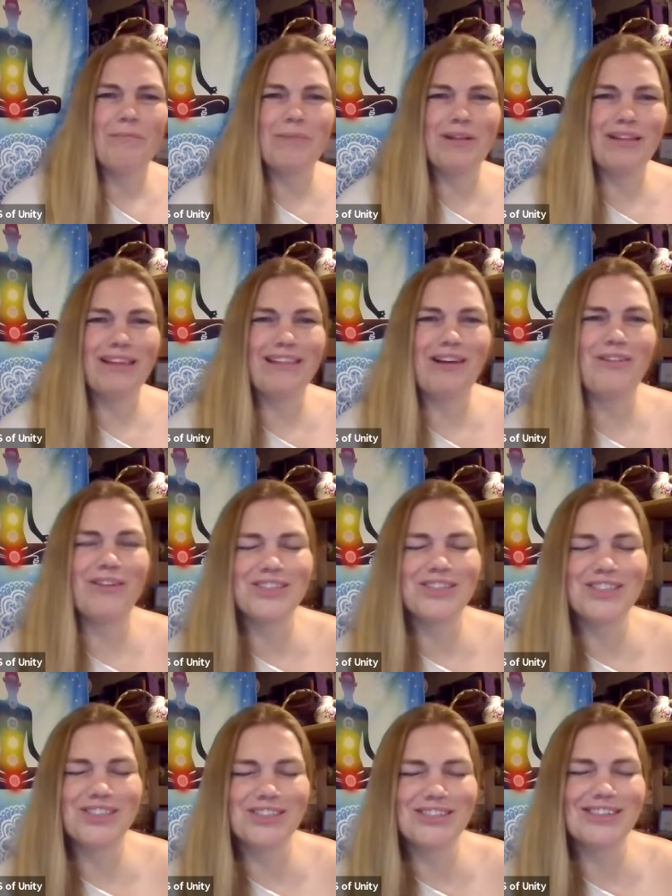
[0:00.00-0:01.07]
Really, that
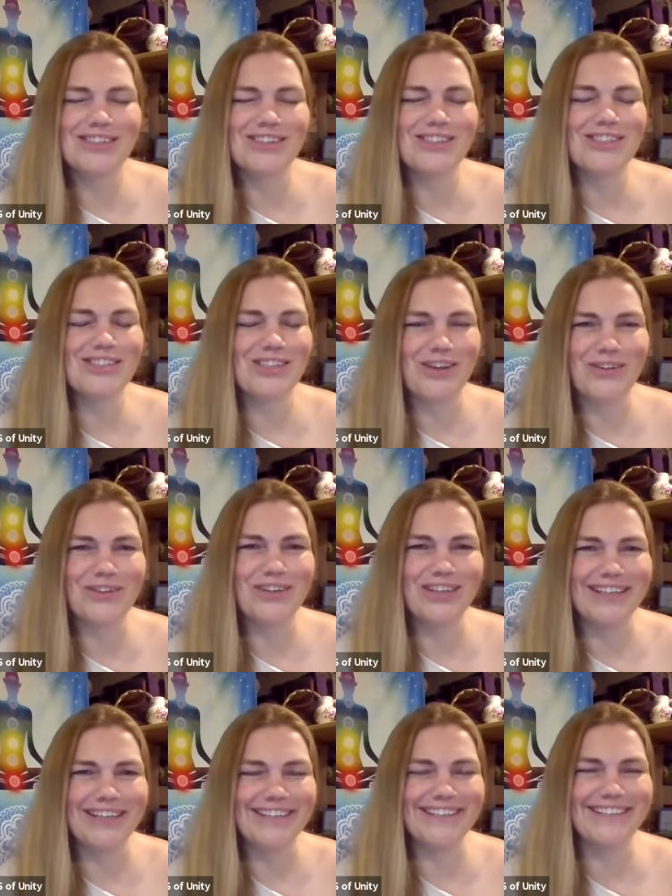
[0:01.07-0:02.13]
orange juice looks so
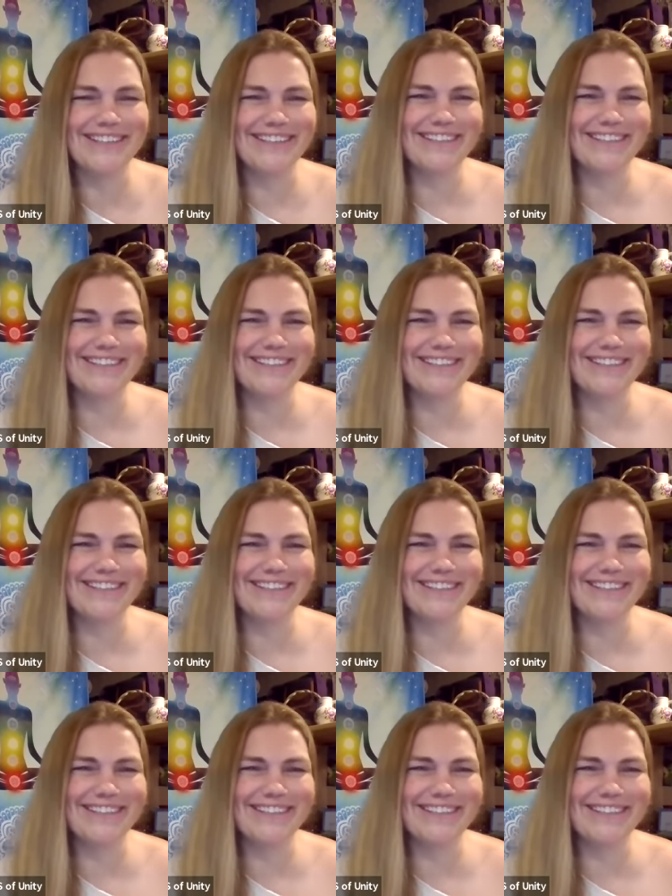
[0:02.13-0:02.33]
good.